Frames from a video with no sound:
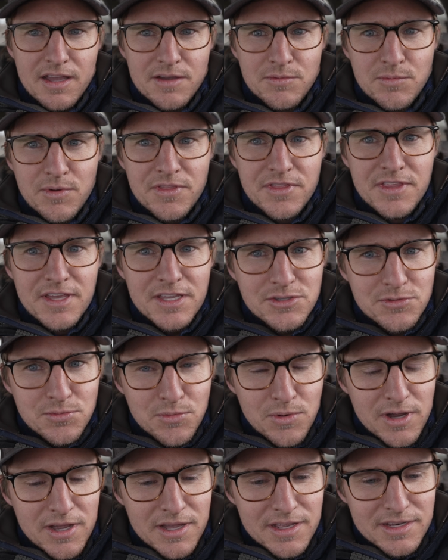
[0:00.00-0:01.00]
with this
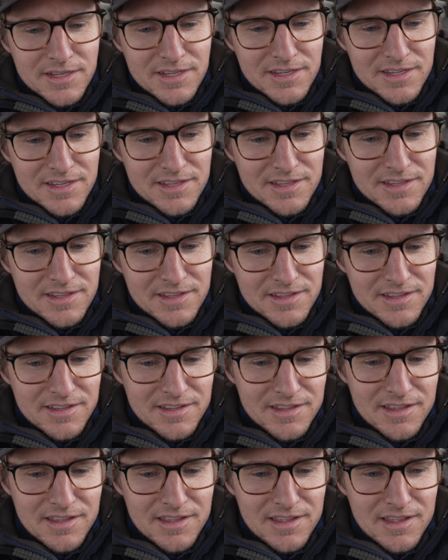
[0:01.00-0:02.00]
one,
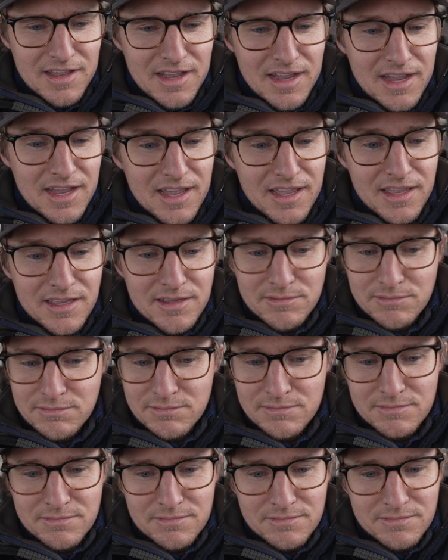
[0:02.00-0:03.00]
I
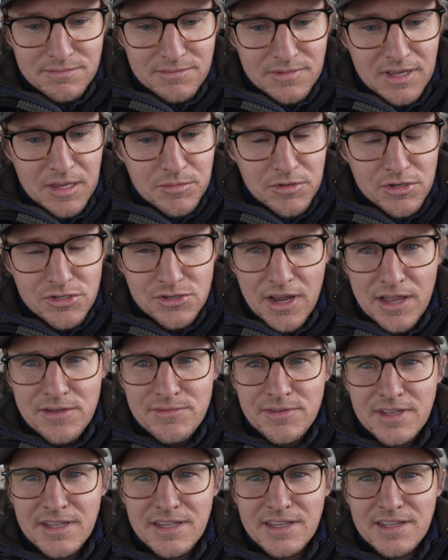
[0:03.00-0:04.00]
kept on
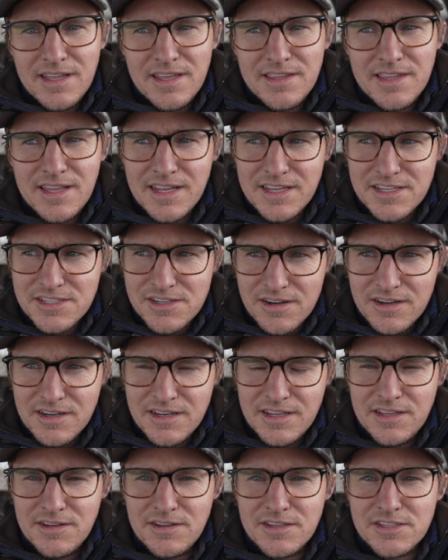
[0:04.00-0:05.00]
driving it, and then I
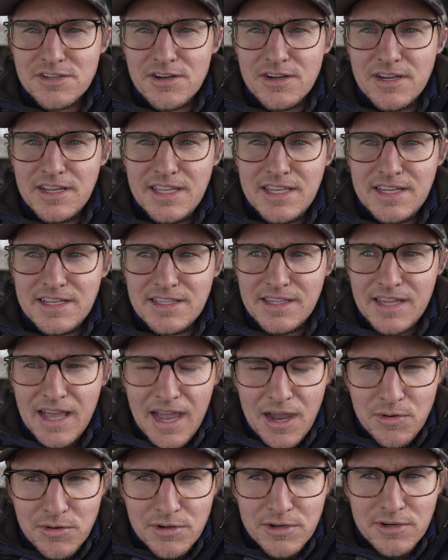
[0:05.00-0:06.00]
started getting
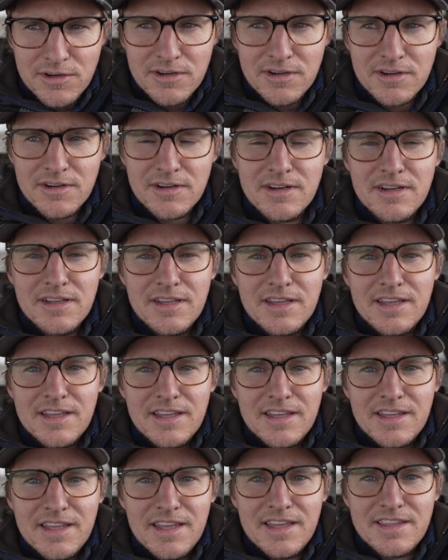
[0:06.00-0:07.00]
louder,
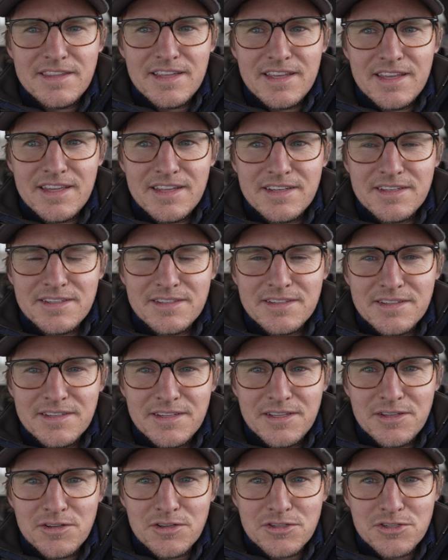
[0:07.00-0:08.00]
and then,
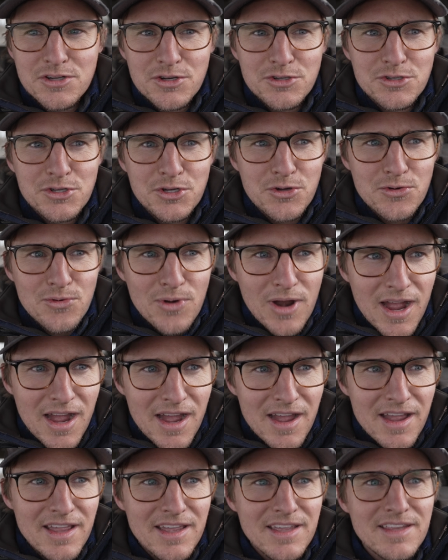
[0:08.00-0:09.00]
you know, it started to
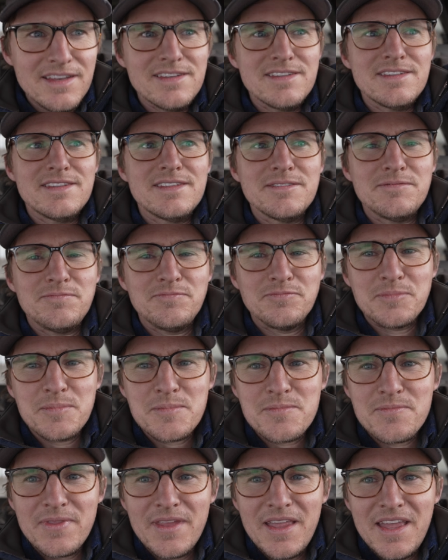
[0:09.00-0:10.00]
grind.
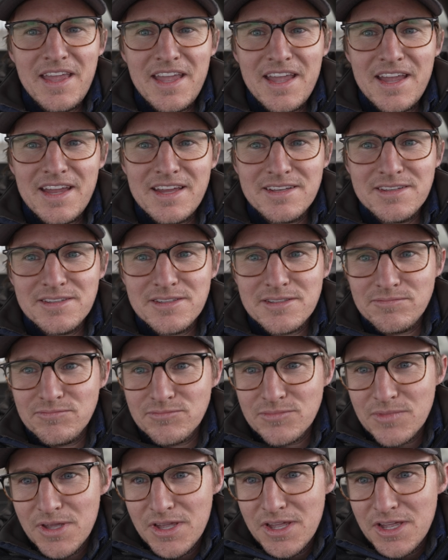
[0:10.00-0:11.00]
And
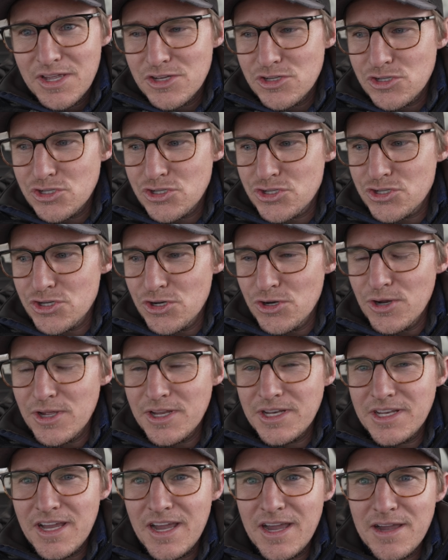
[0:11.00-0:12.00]
sure
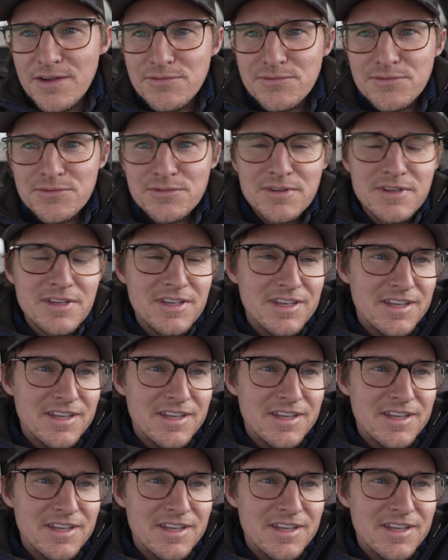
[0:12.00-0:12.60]
enough,